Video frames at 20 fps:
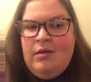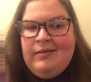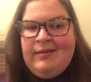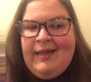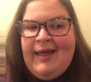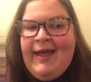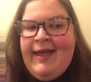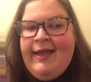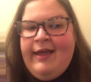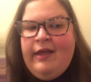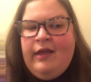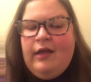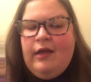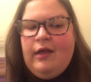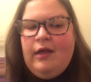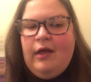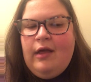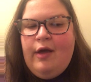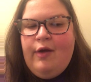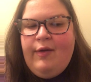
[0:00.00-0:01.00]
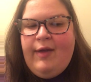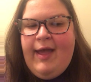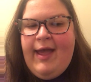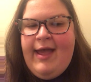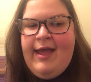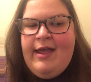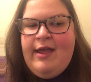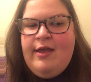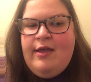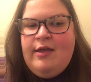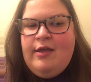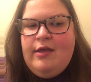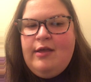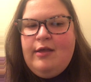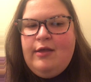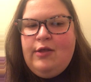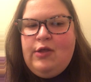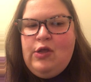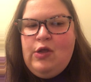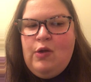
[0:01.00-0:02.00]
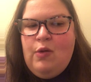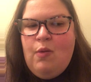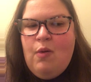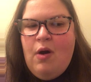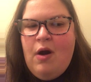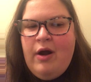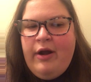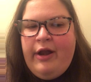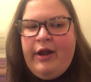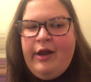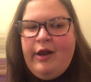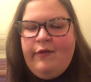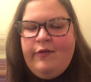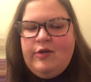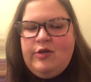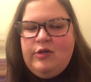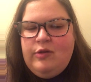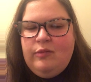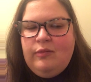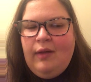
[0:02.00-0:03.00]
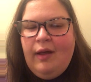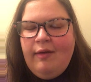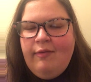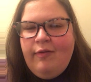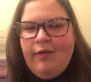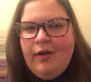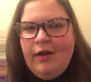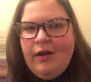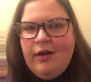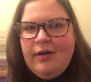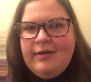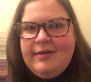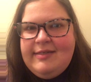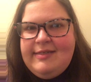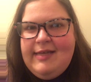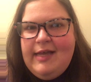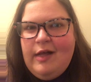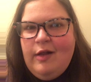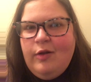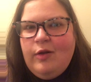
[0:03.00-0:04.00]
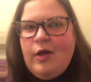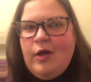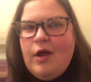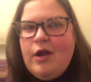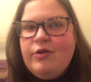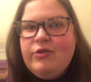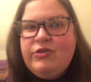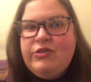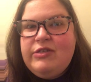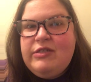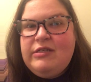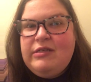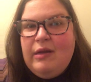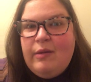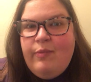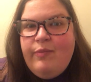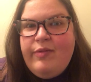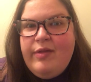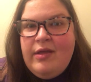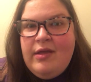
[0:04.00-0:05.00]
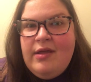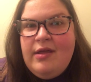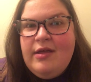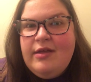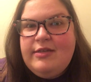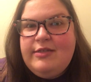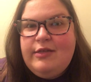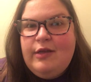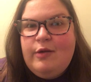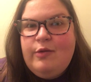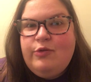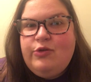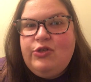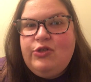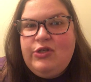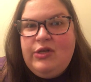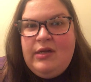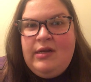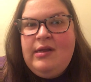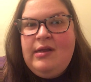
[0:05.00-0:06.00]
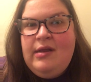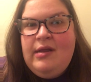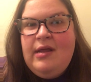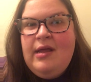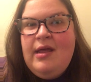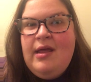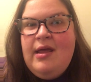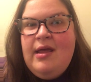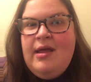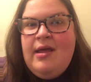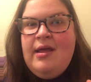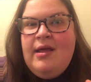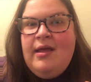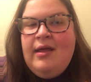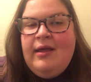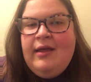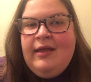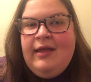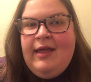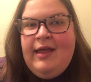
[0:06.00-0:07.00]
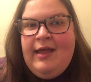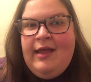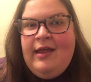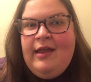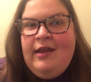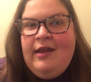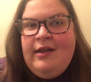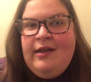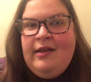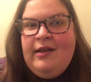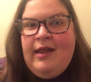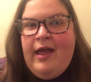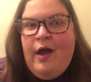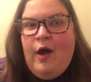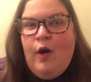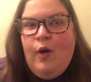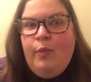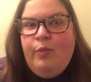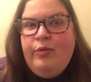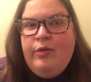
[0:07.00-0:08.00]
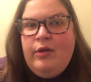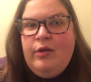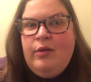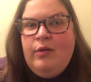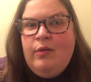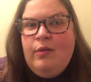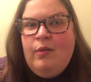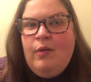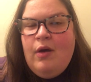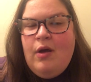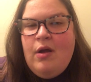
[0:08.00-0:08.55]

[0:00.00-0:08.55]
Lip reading: like, okay, you already know that you love her. Tell her something so she can help you